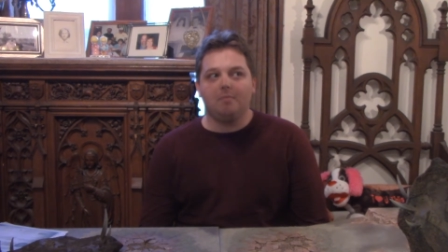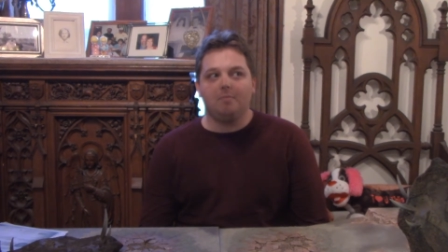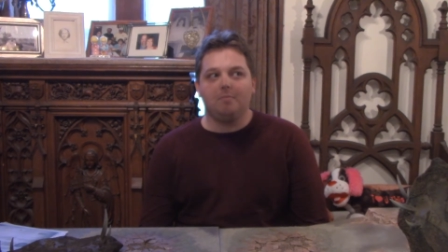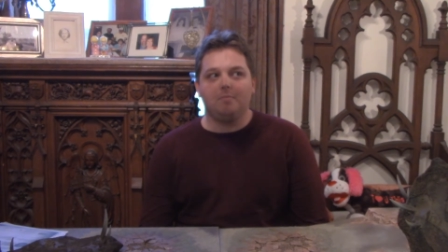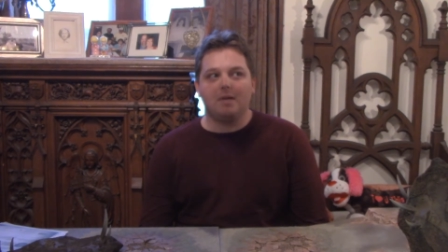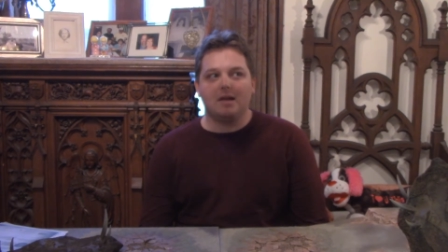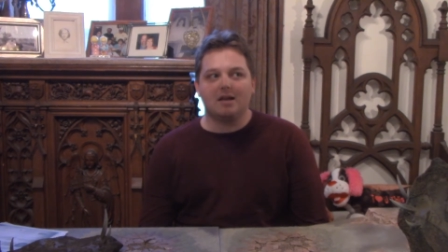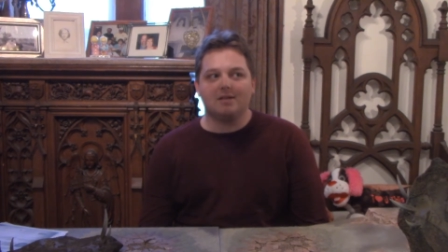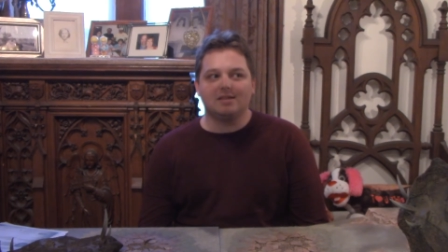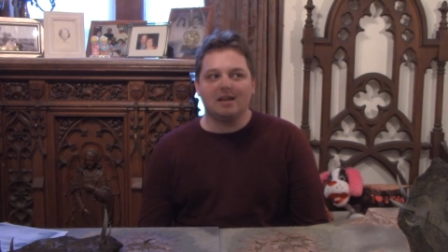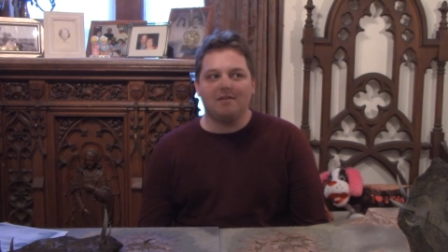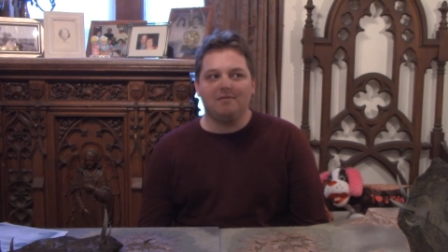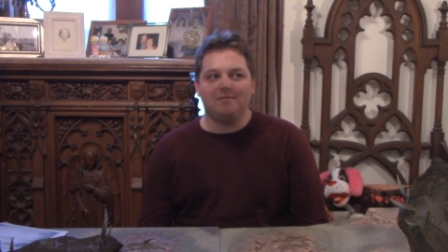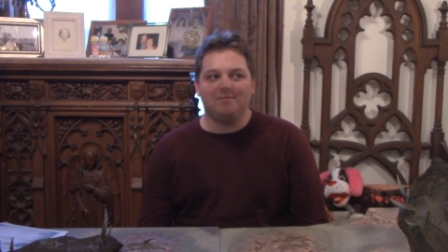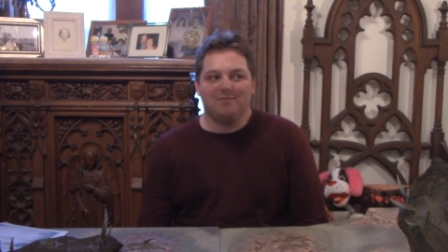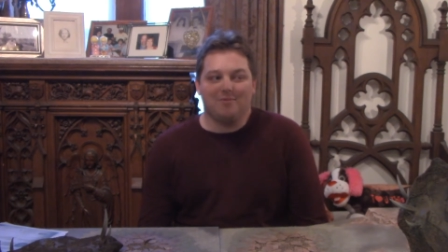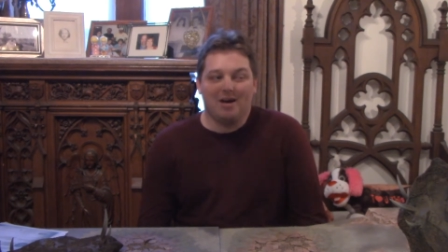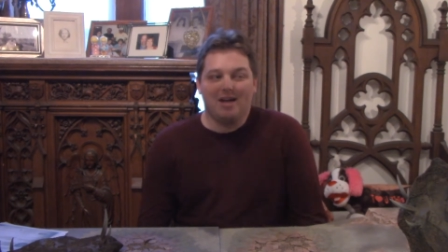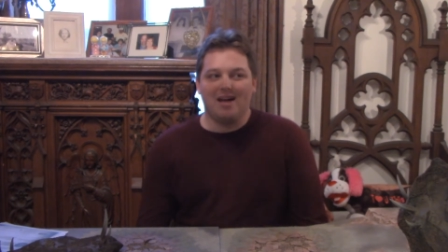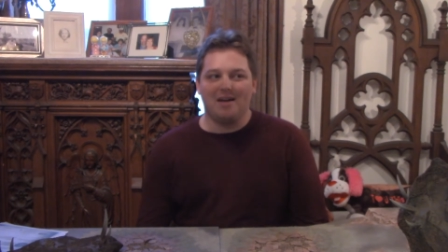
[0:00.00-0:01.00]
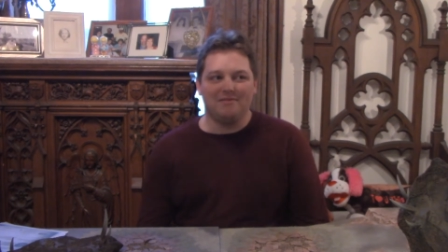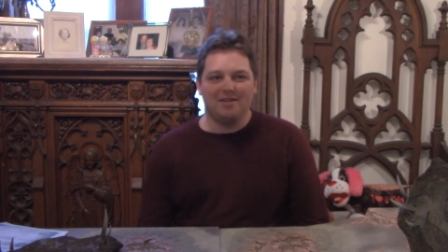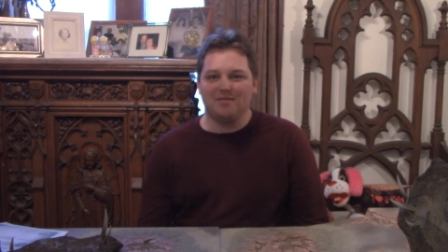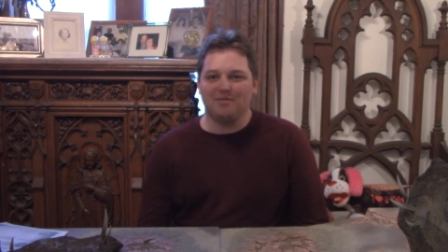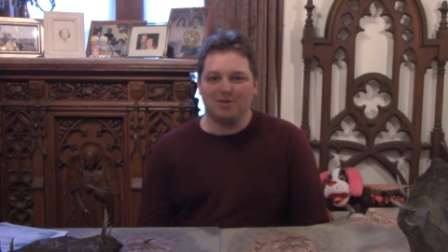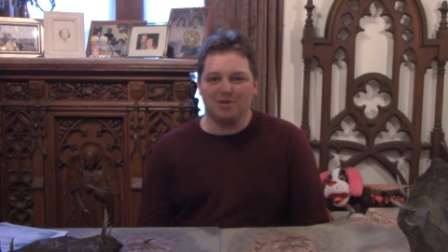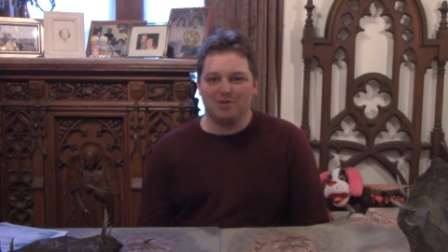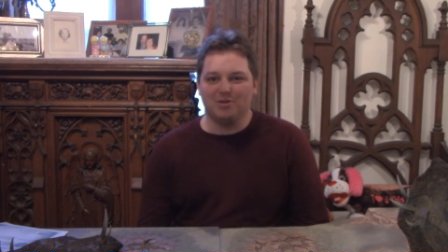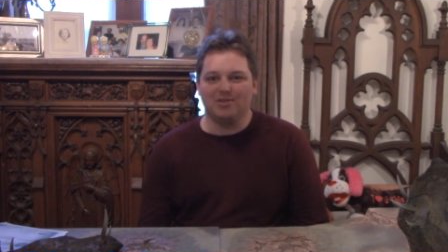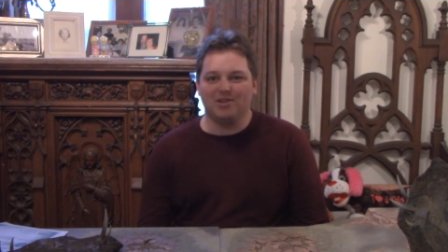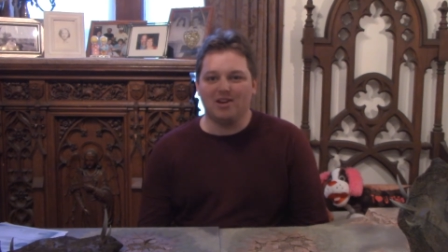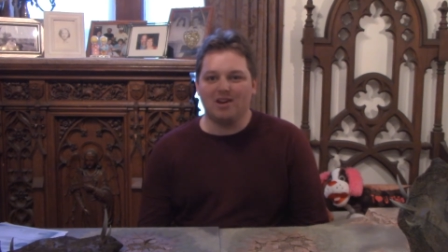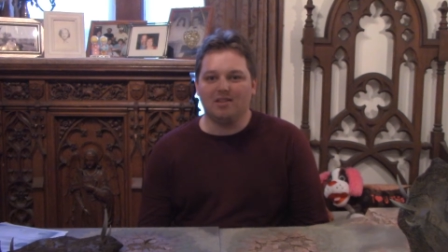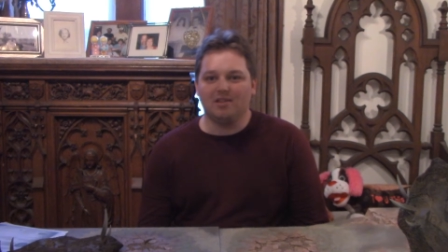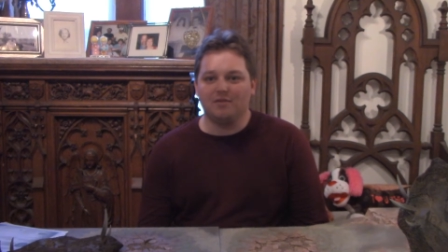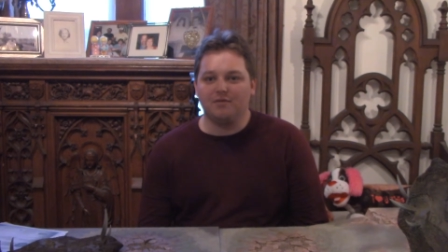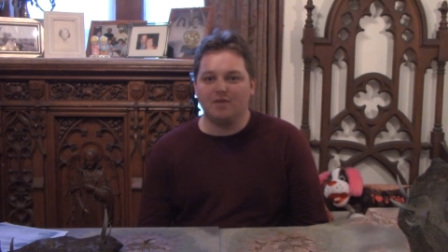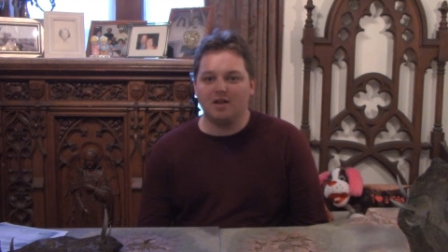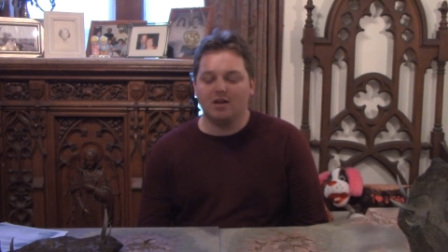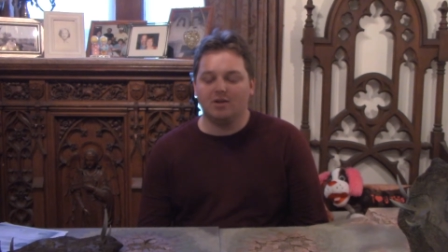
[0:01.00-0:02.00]
because I've never used it on
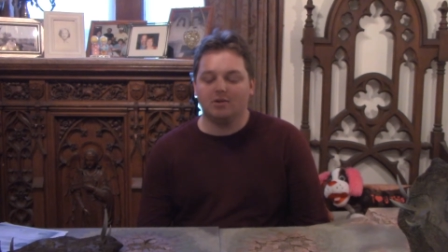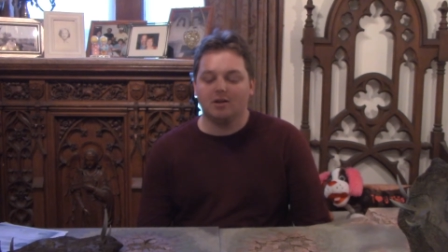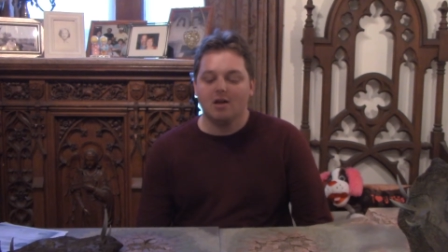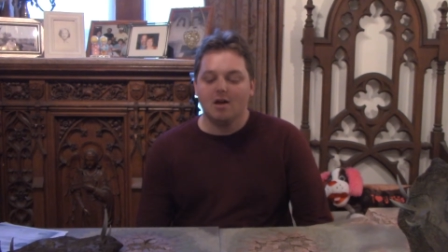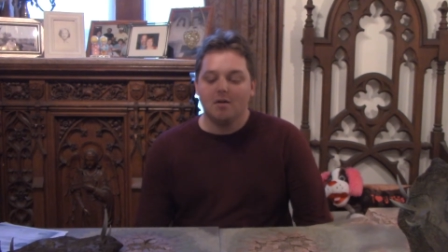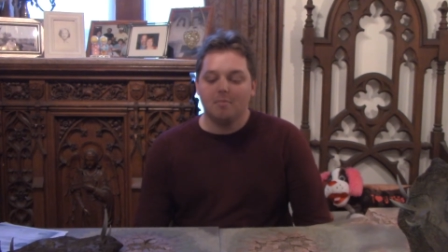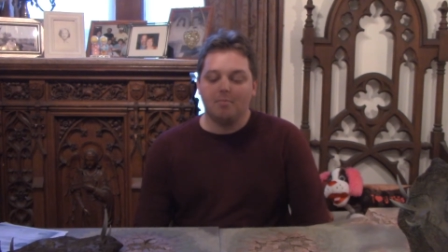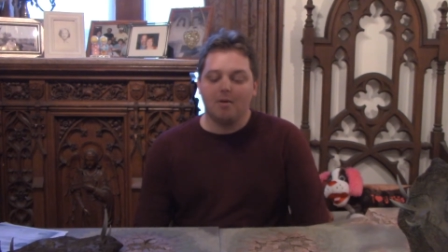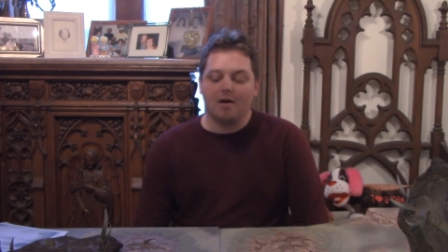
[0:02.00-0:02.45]
the field,